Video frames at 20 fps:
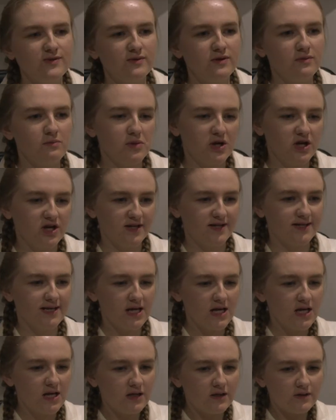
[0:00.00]
something because
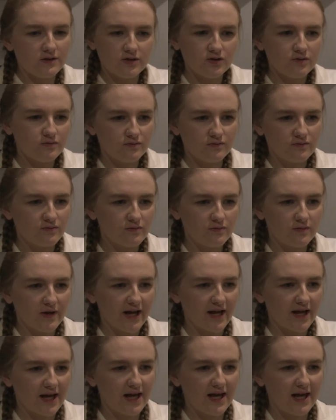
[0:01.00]

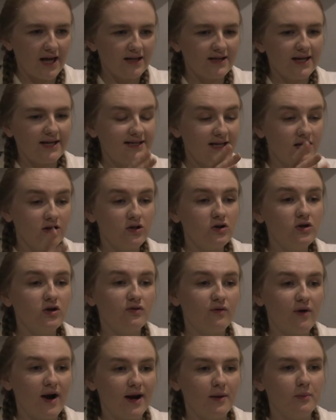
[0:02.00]
like it didn't
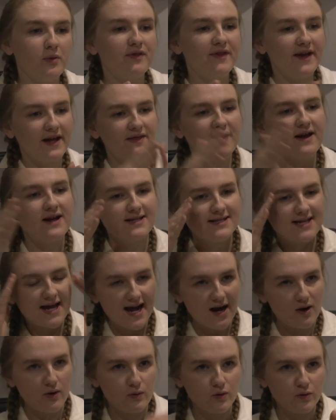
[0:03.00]
look right, but like that is
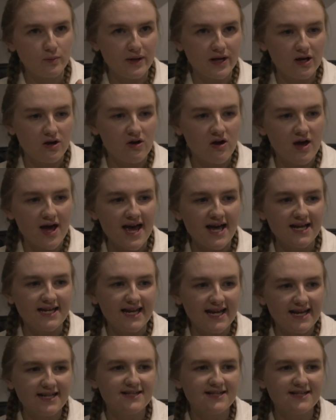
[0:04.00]
how it would be in her head.